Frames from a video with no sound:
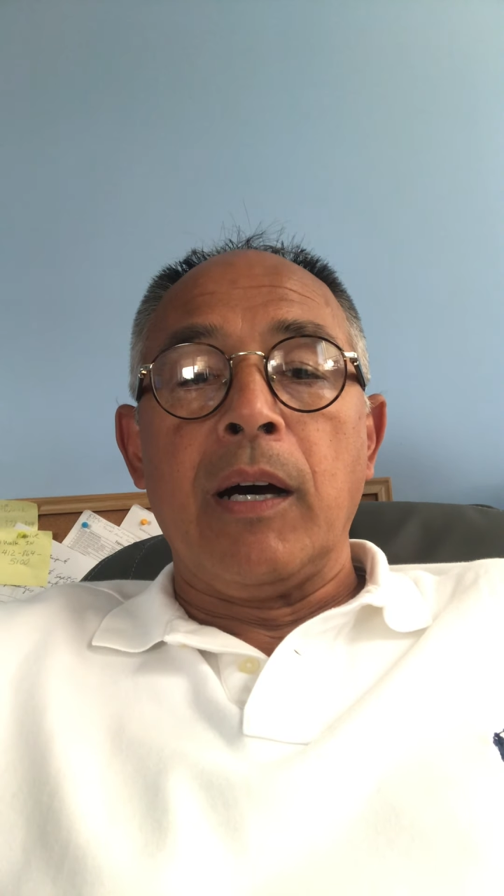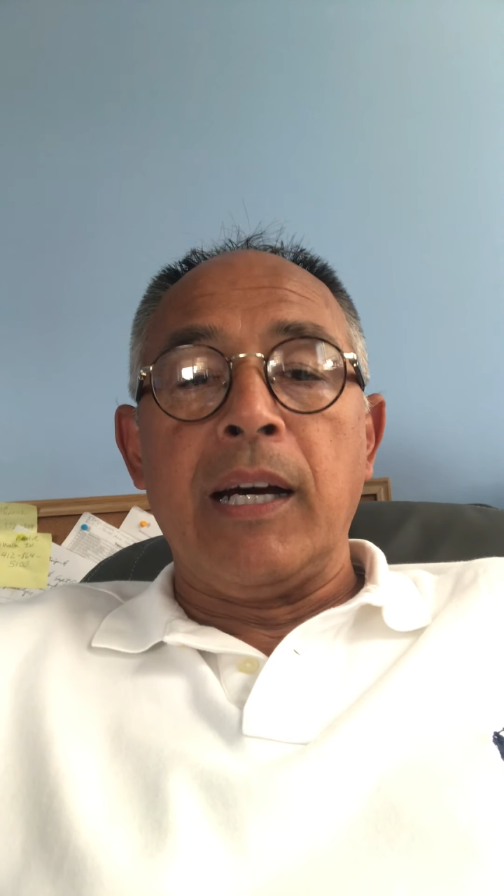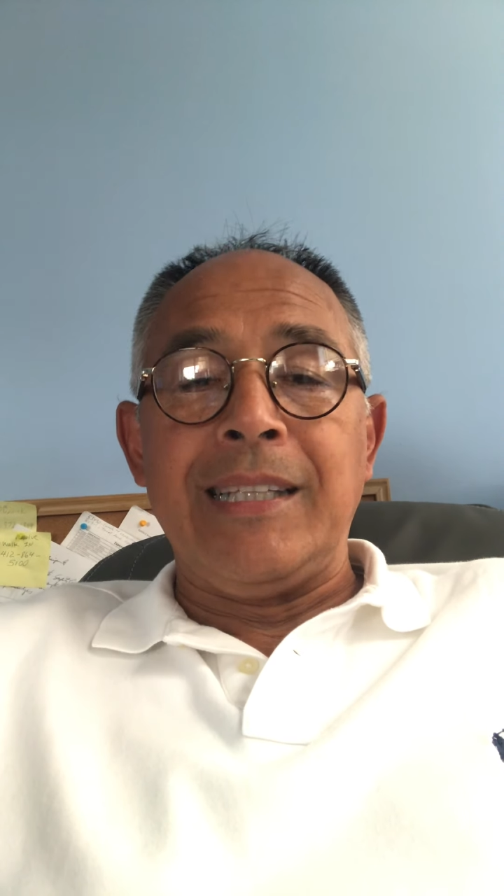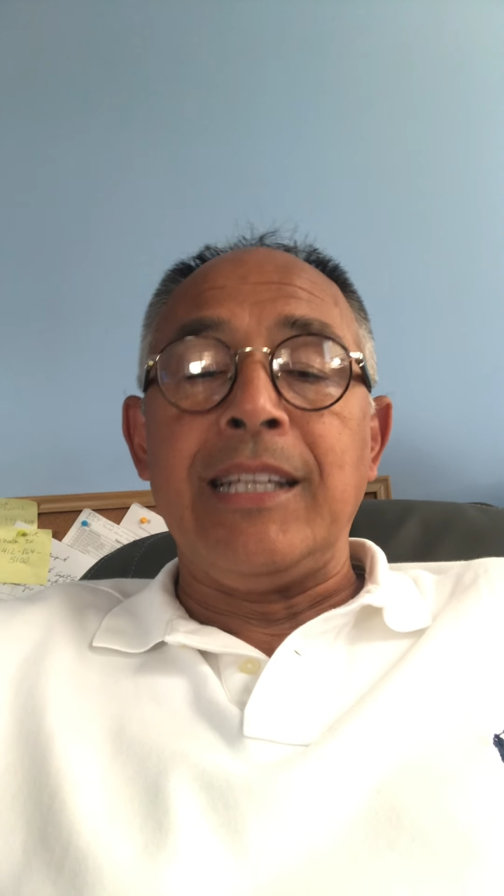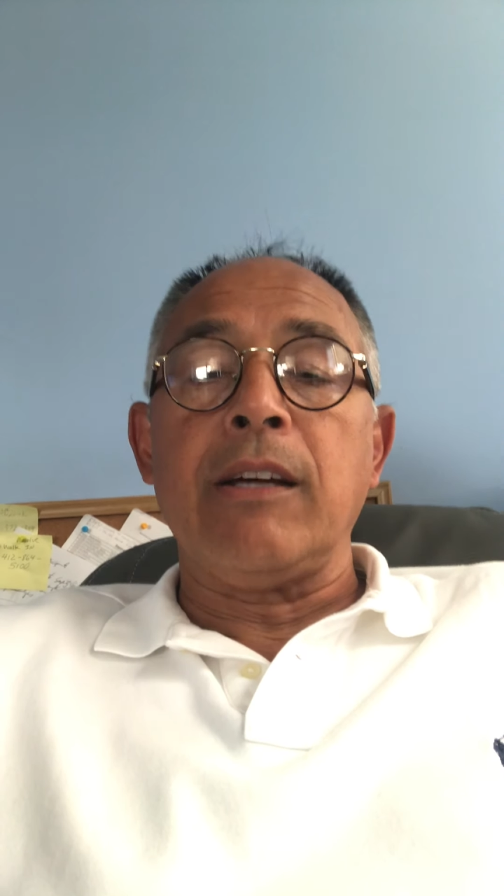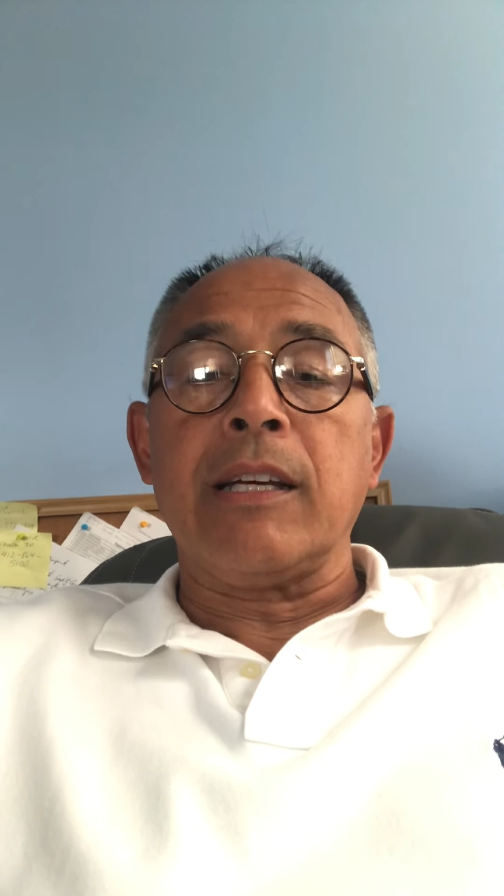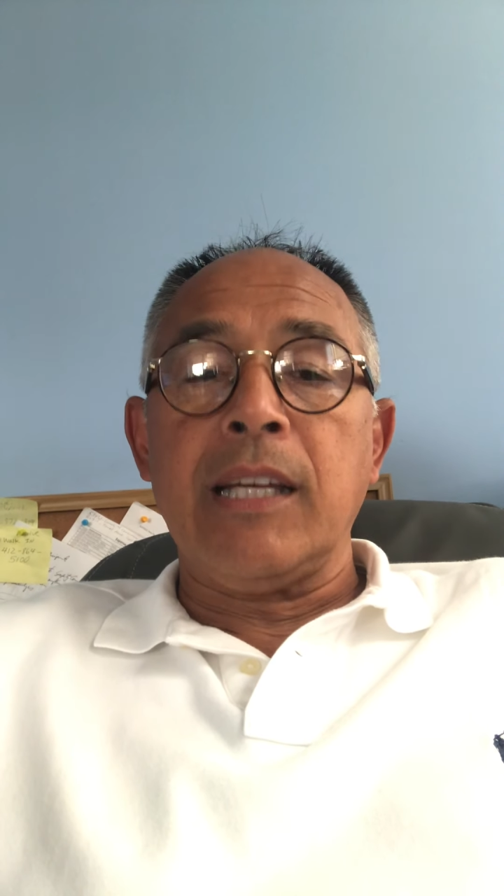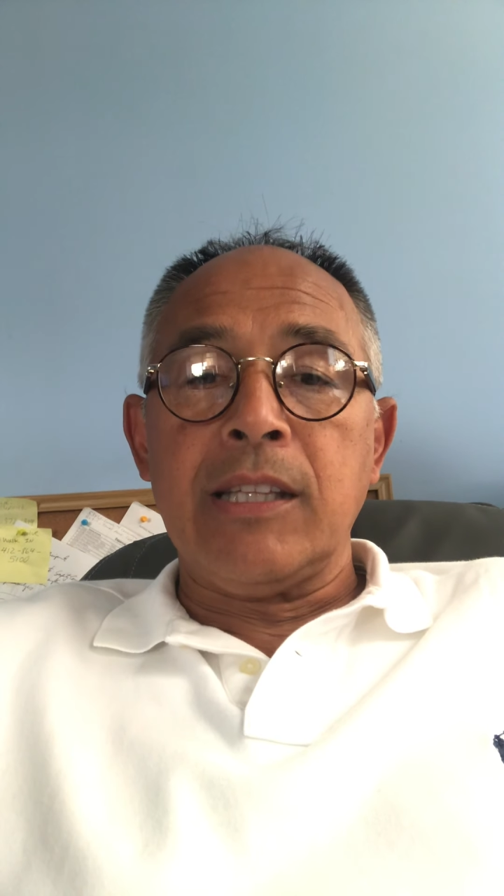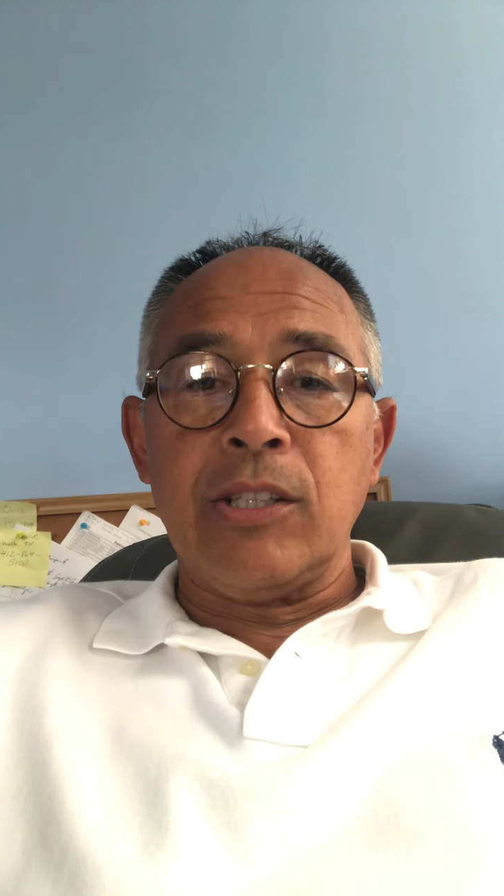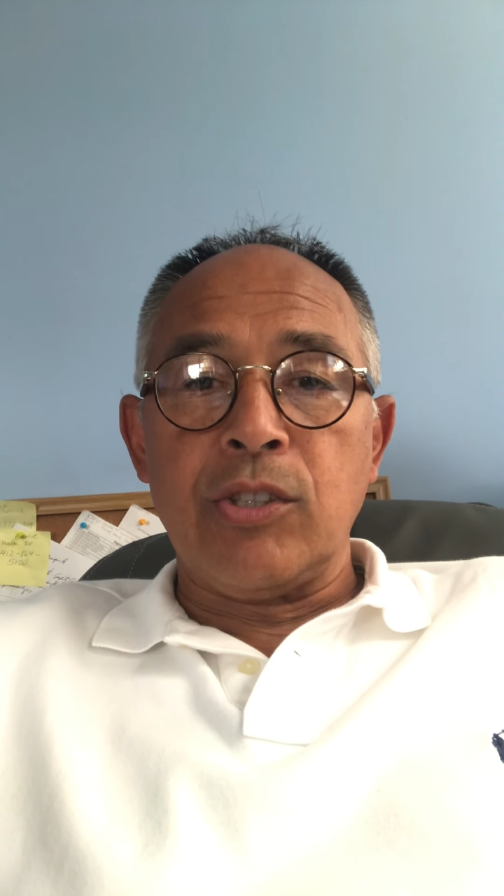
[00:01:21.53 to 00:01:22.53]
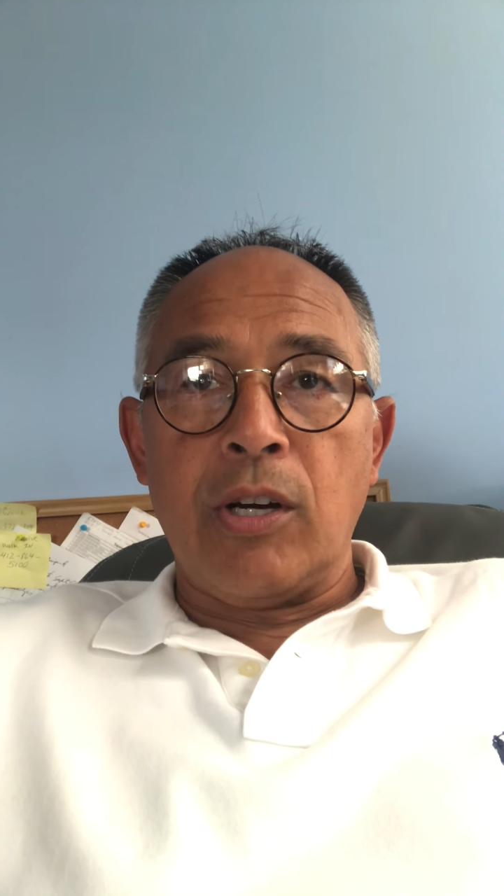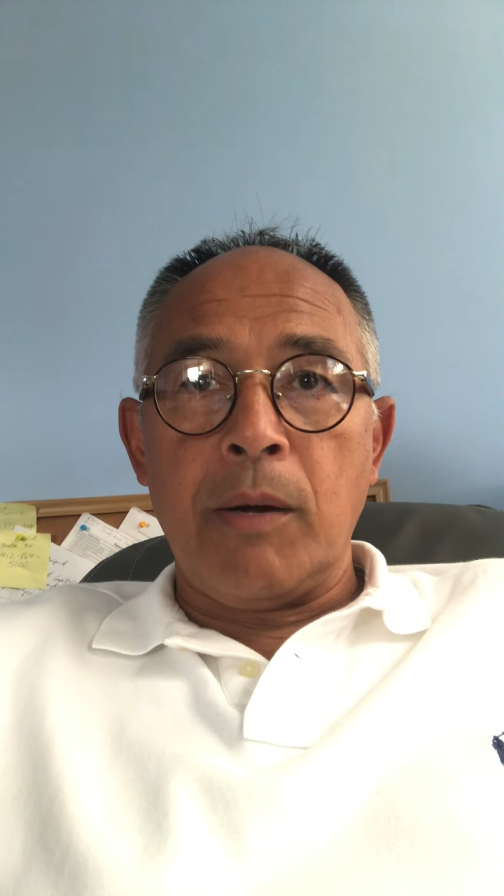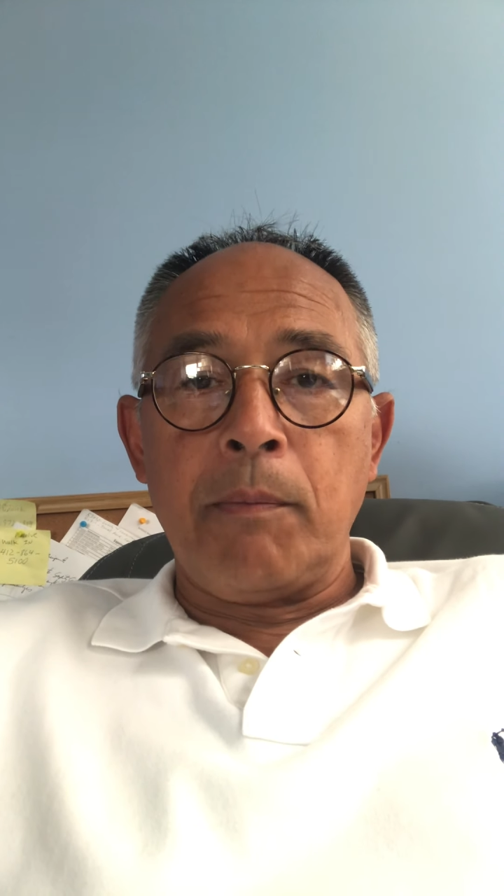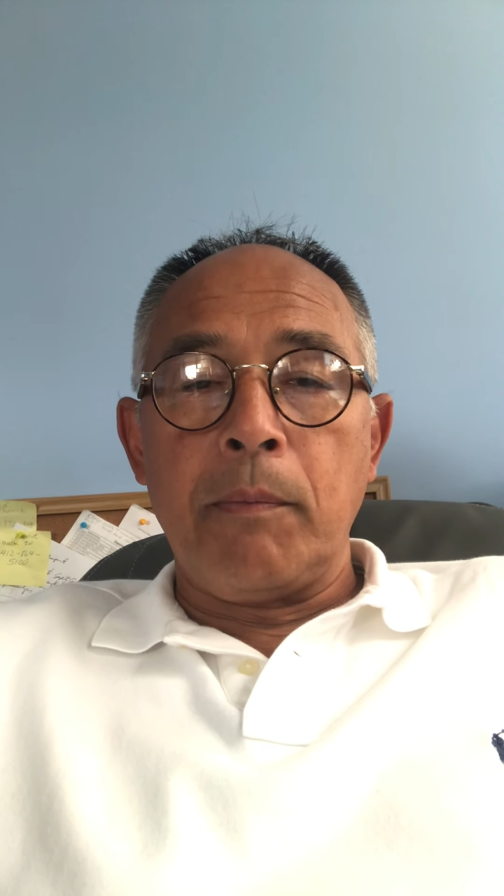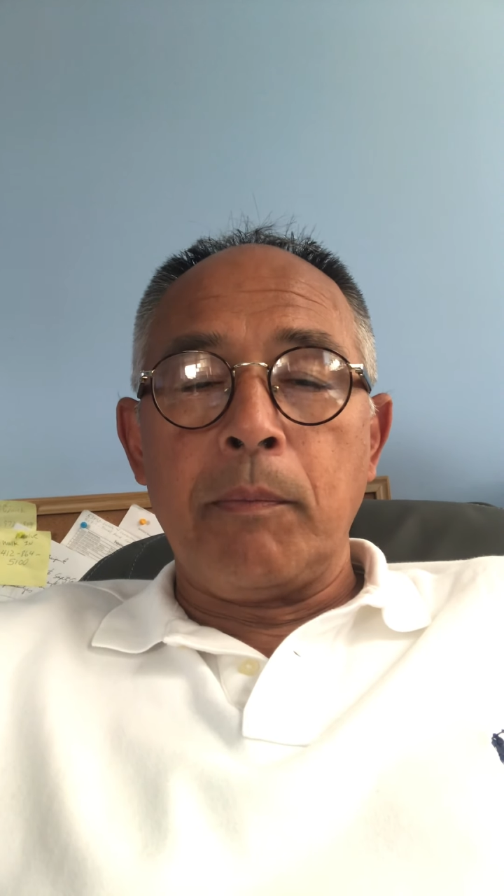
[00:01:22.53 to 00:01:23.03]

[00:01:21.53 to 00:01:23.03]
I did not get the job,